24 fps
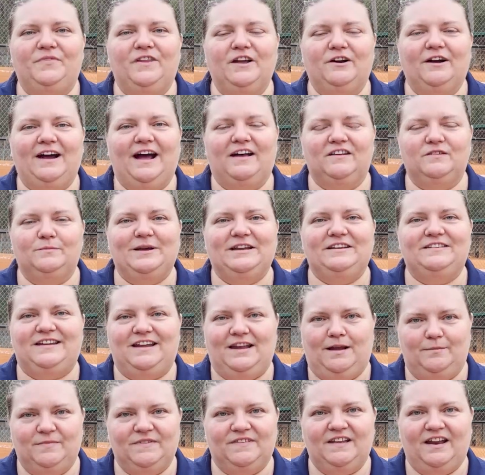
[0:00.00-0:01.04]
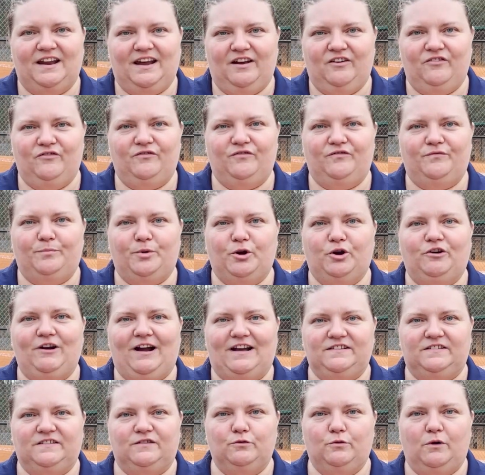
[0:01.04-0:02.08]
there has been teams that have
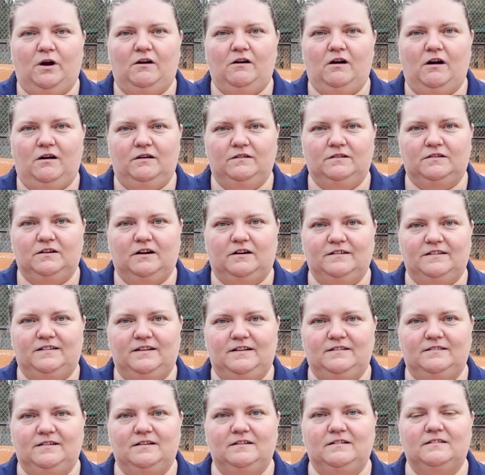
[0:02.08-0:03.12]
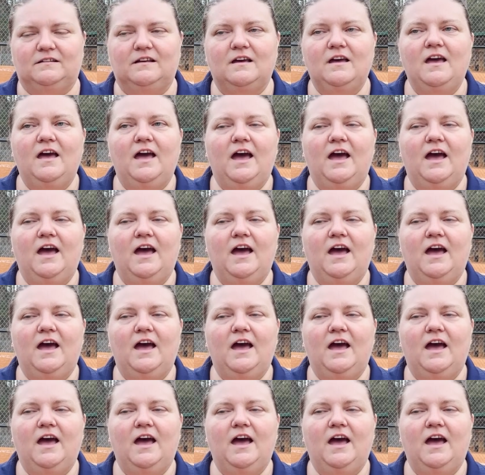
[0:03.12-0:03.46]
progressed through our all-star seasons,